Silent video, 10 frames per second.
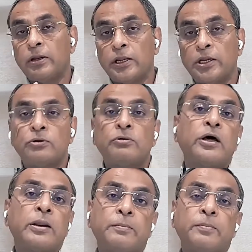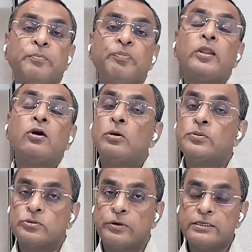erythrotype of
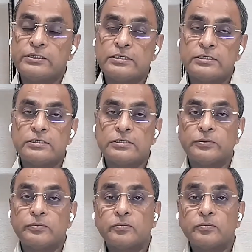psoriasis.